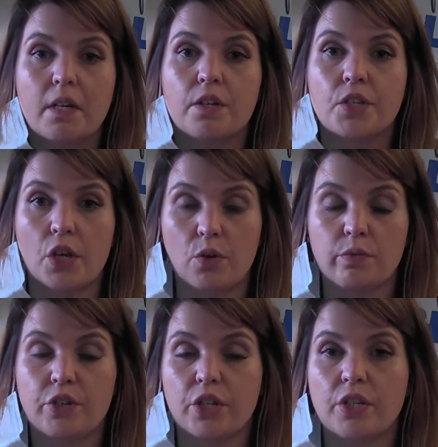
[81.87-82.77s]

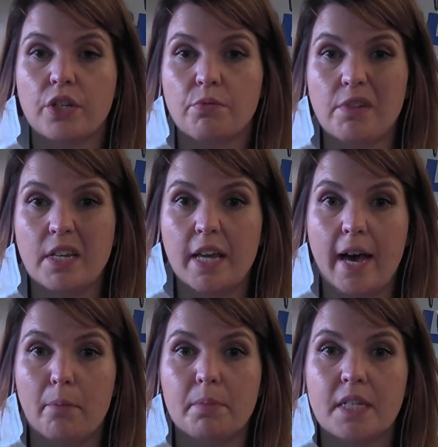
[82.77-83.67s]
So, just to recap,